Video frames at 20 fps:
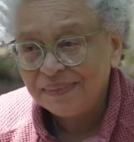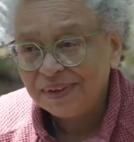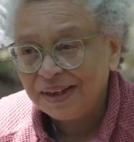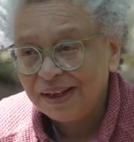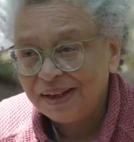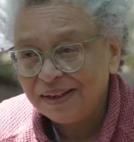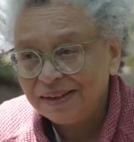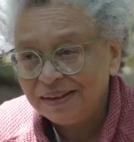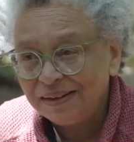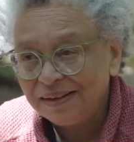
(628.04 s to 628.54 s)

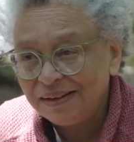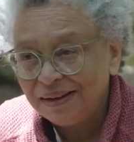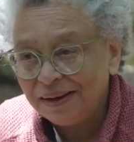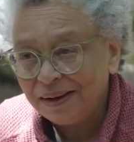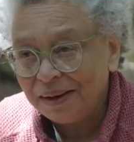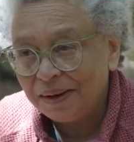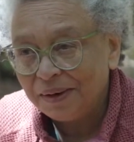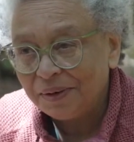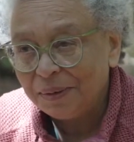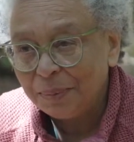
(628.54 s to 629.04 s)
It
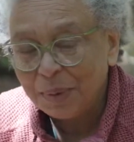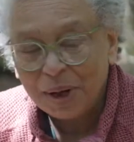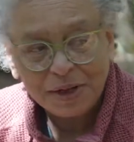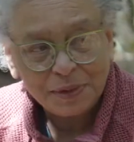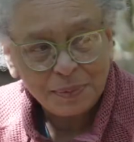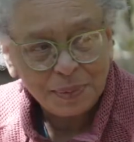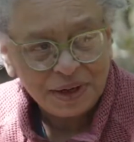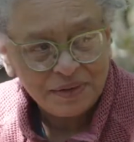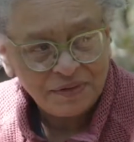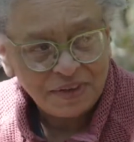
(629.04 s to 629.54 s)
reminds
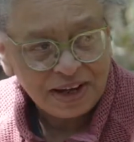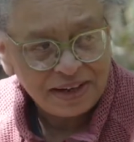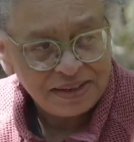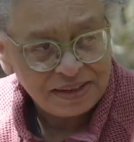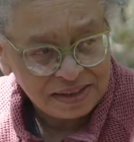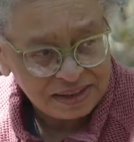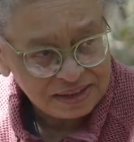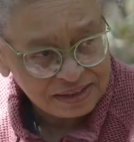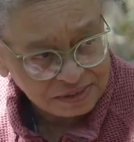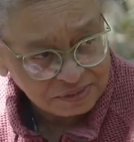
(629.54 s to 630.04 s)
me of
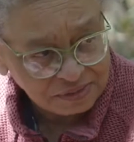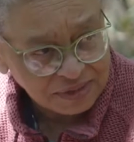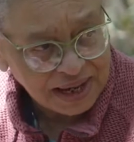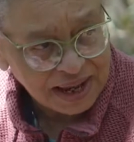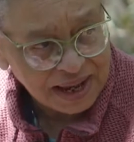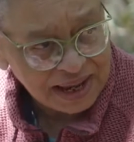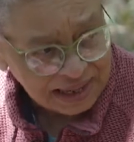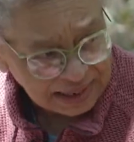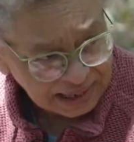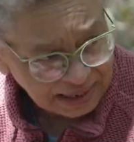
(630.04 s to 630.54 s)
ideas of
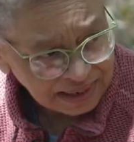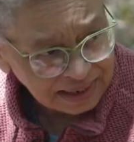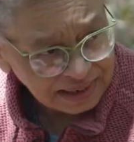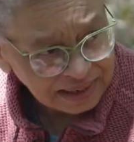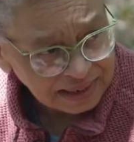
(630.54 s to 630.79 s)
Gaia.